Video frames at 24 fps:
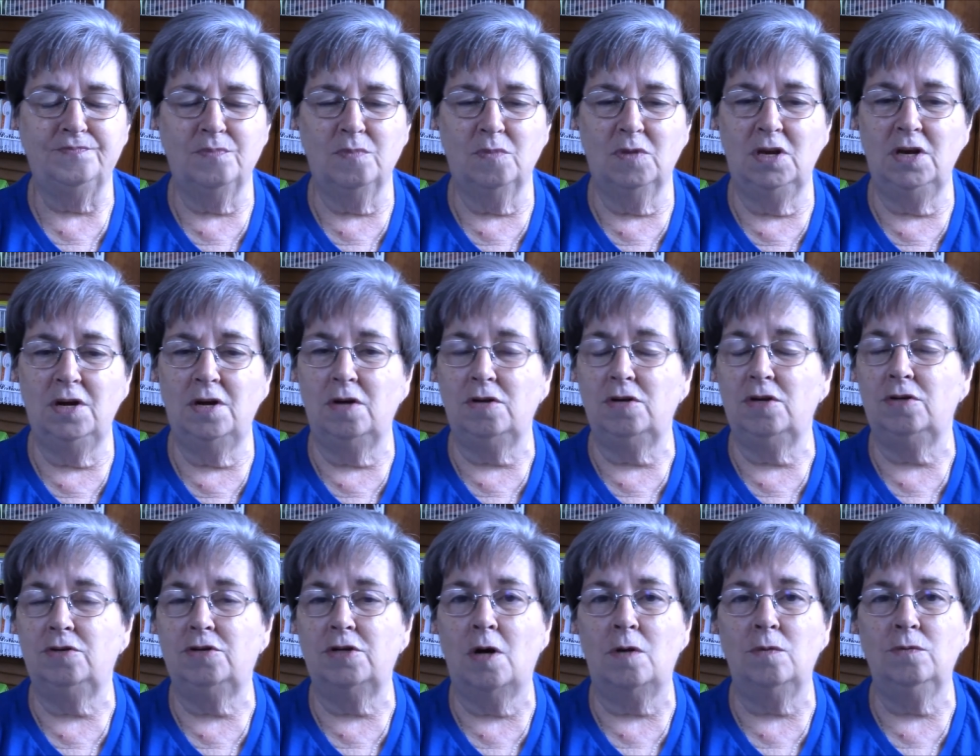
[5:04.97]
you know,
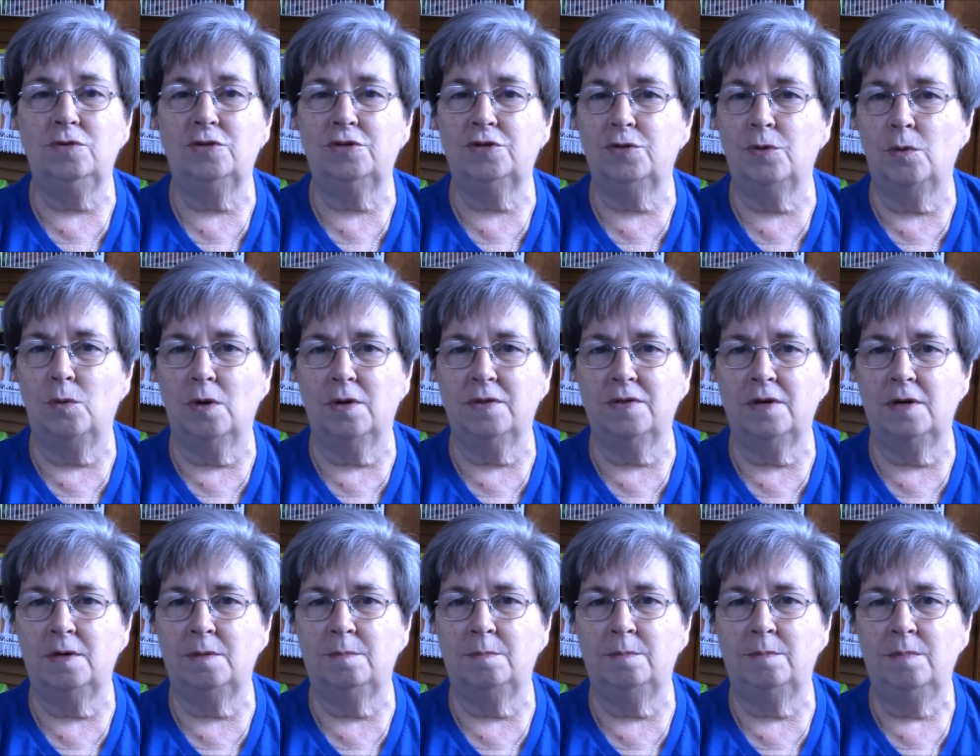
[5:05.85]
you don't store
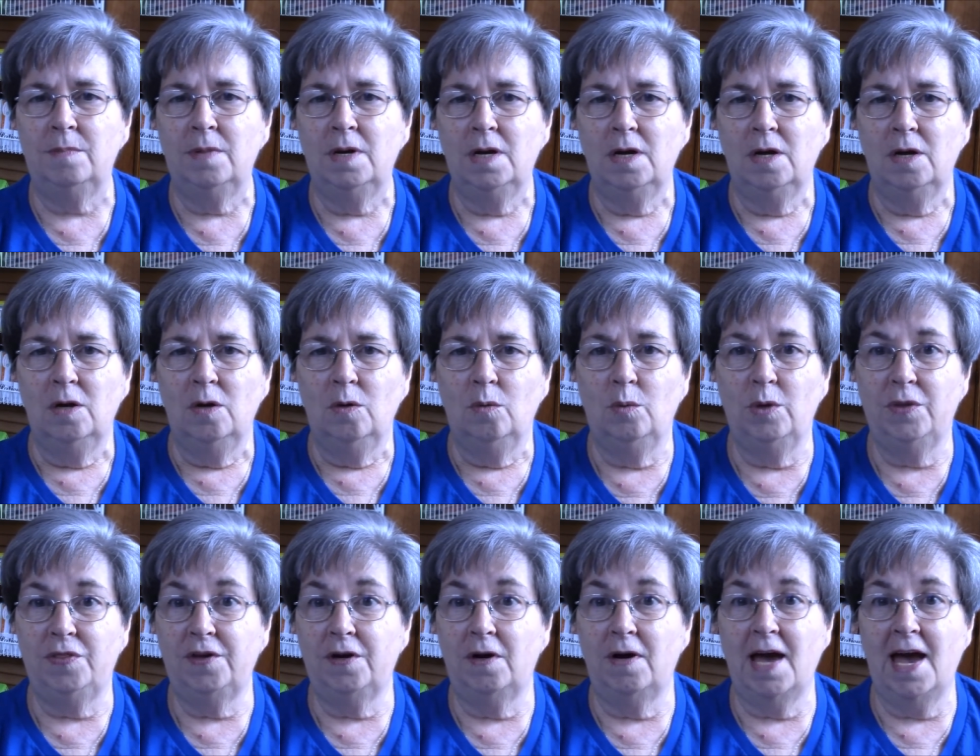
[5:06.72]
them
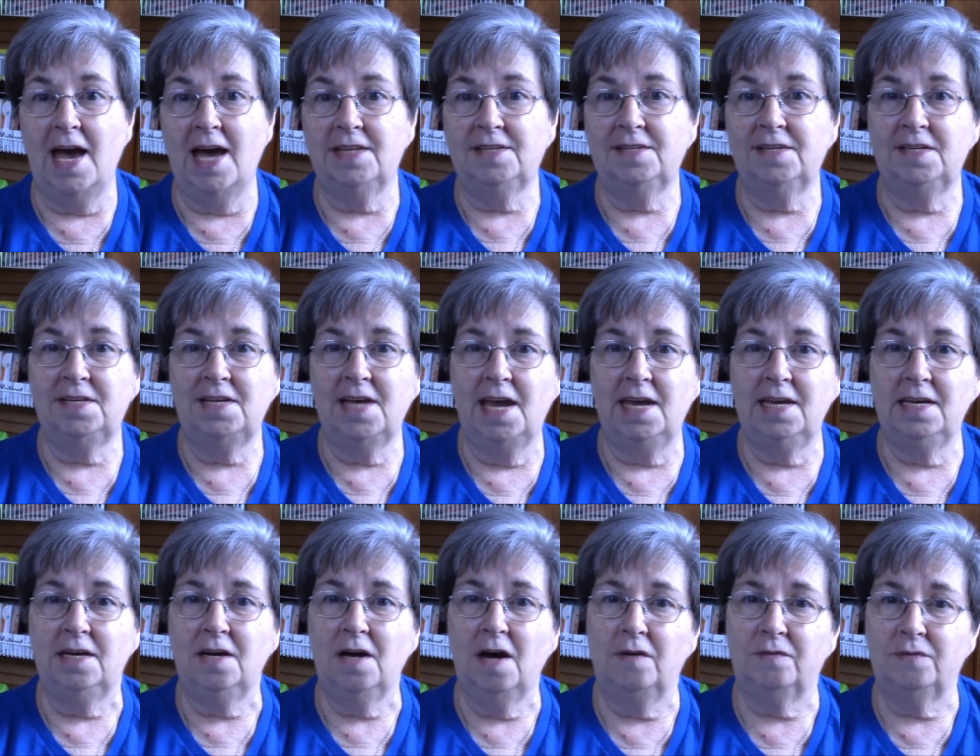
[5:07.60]
with their
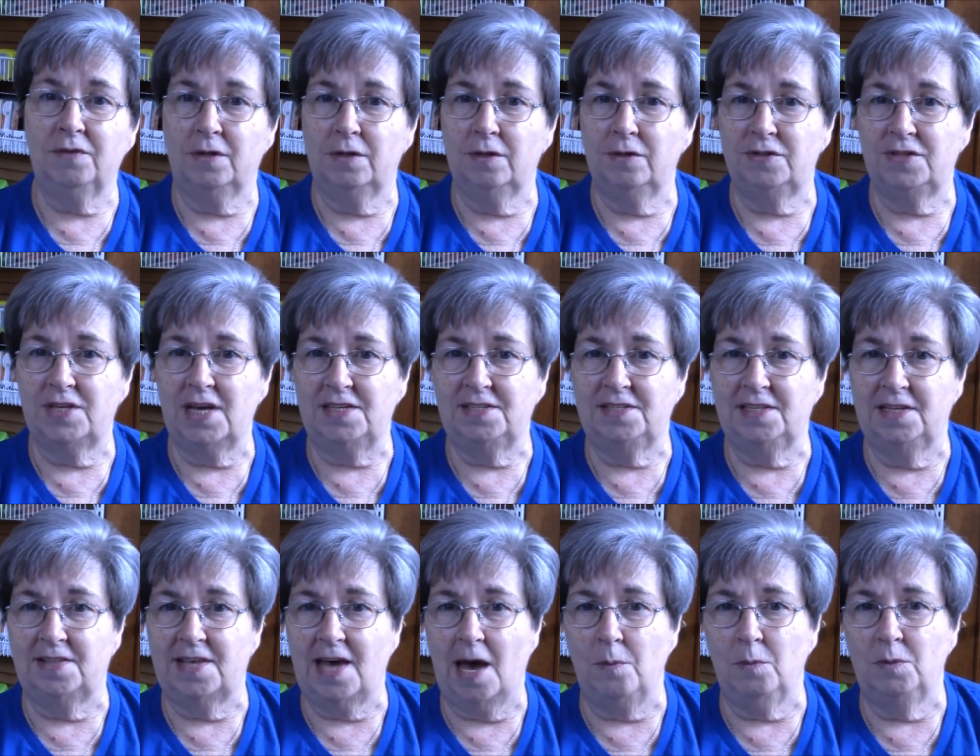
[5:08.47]
acetate covers. They
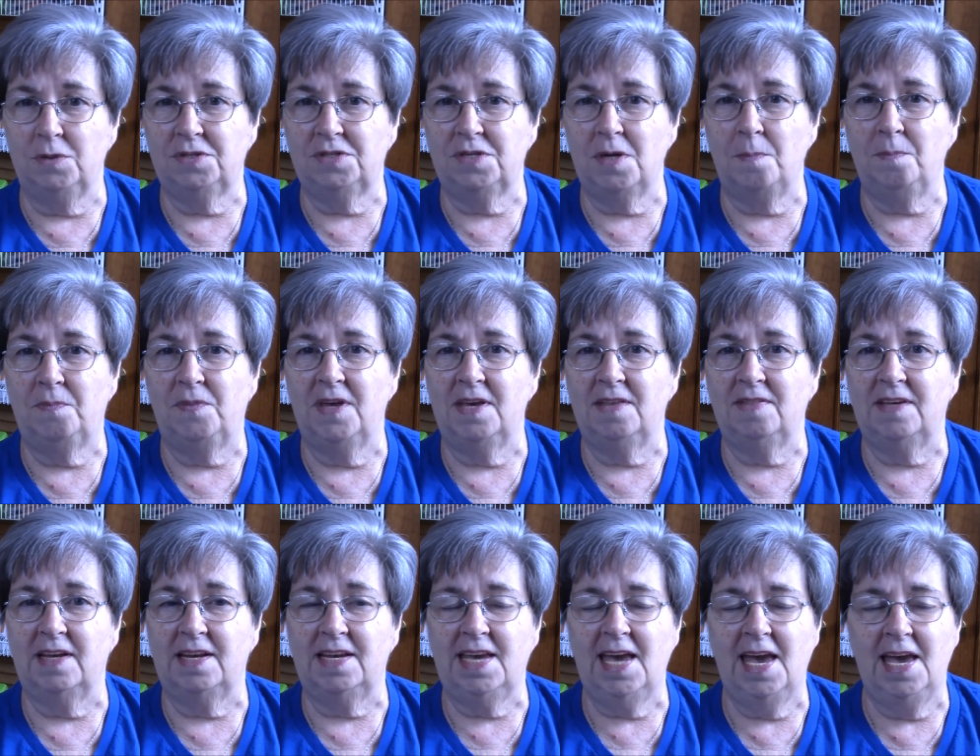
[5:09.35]
said that was something
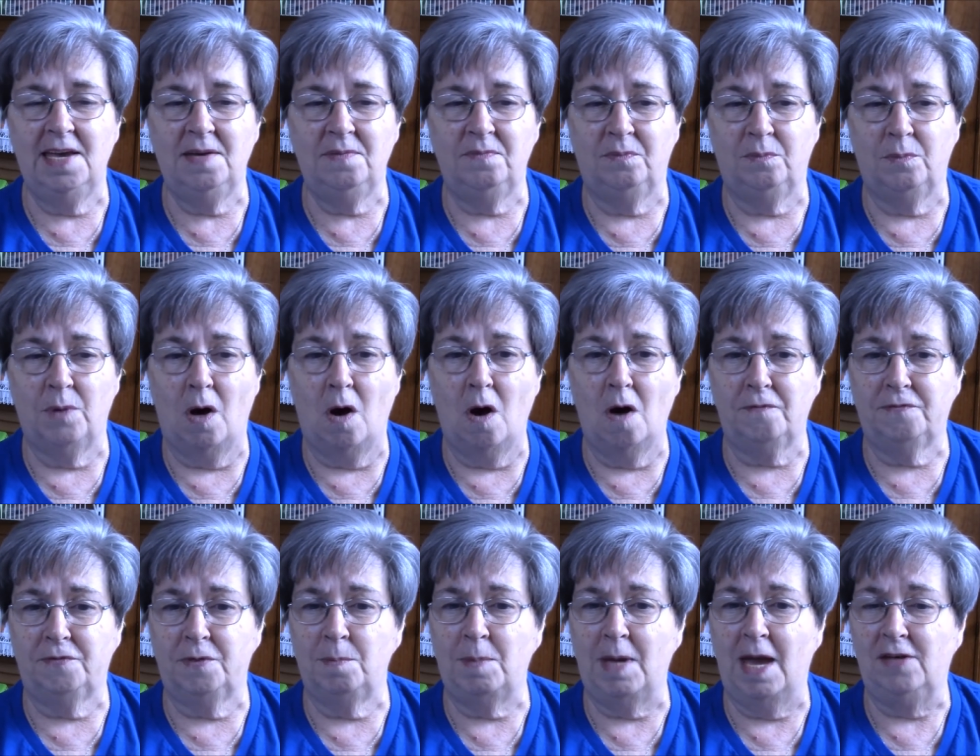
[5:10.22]
that came
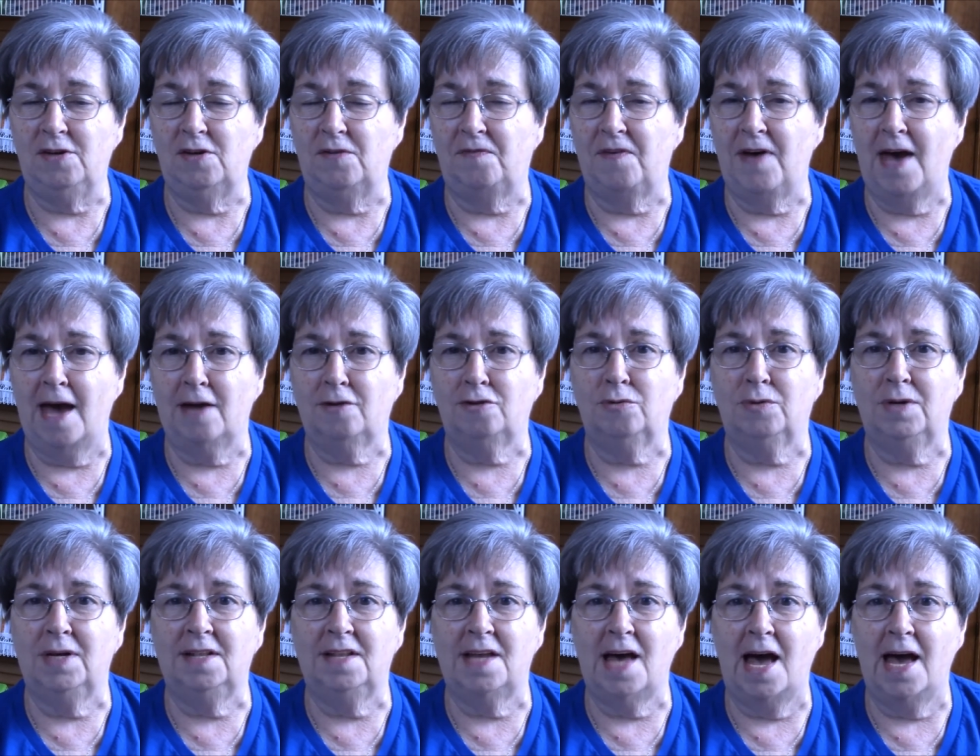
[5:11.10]
off the
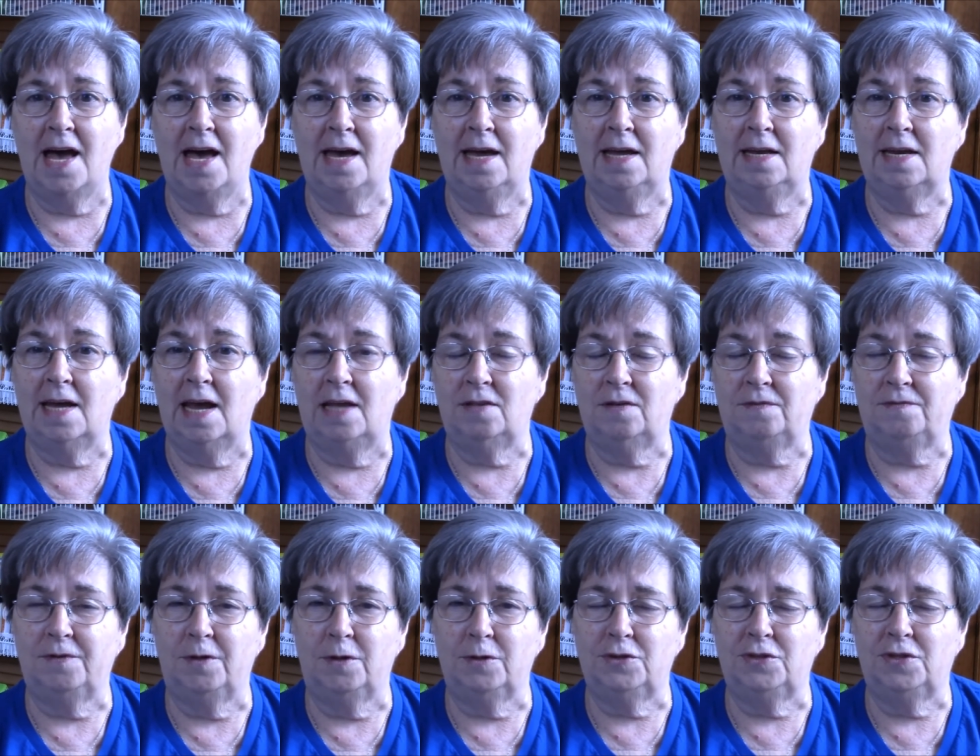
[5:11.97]
manufacturing line, and the
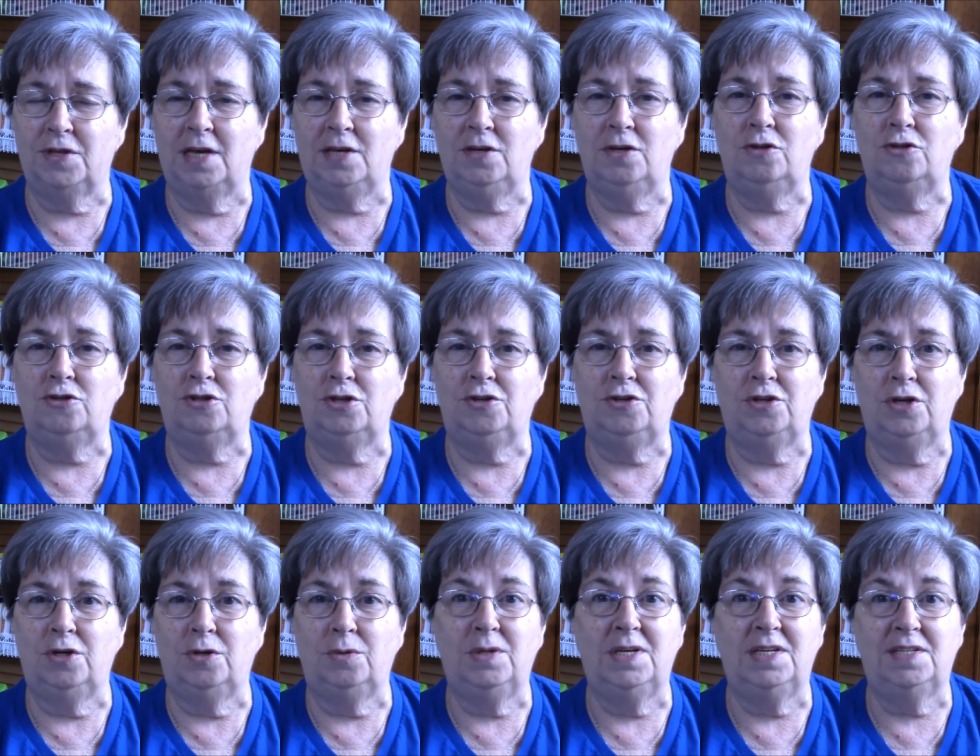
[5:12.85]
first thing you should
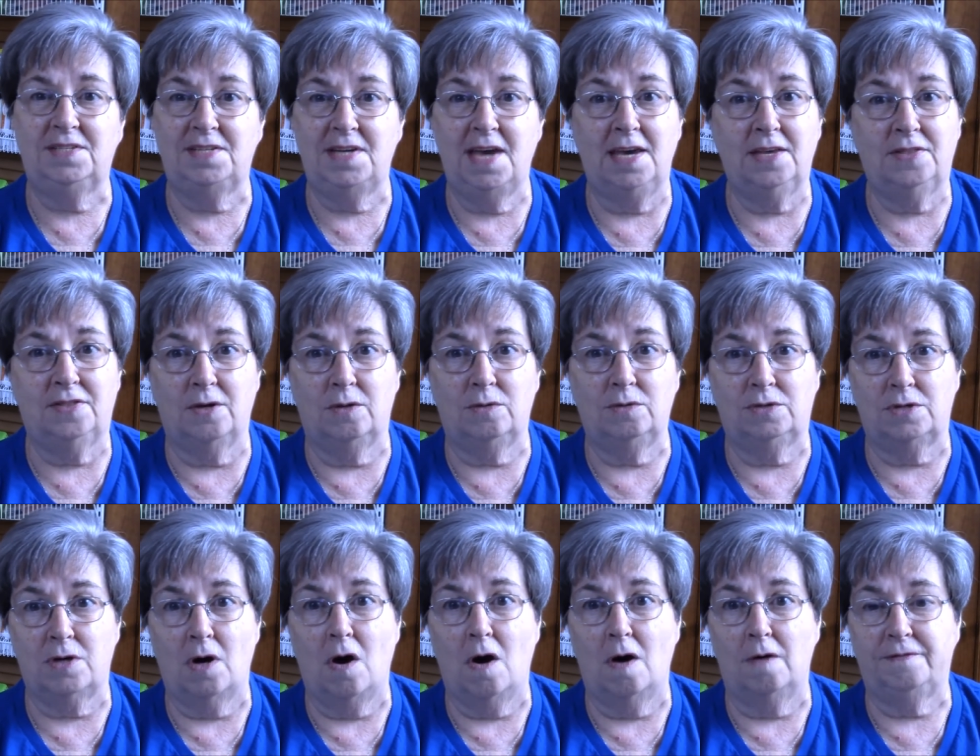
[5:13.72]
do is take those
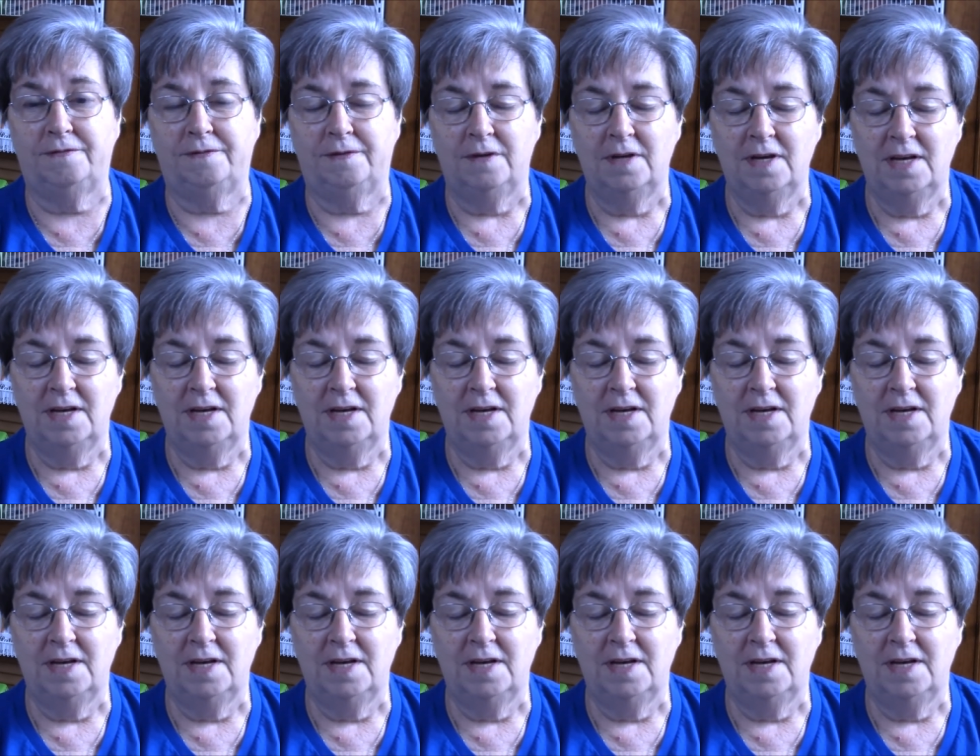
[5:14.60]
off.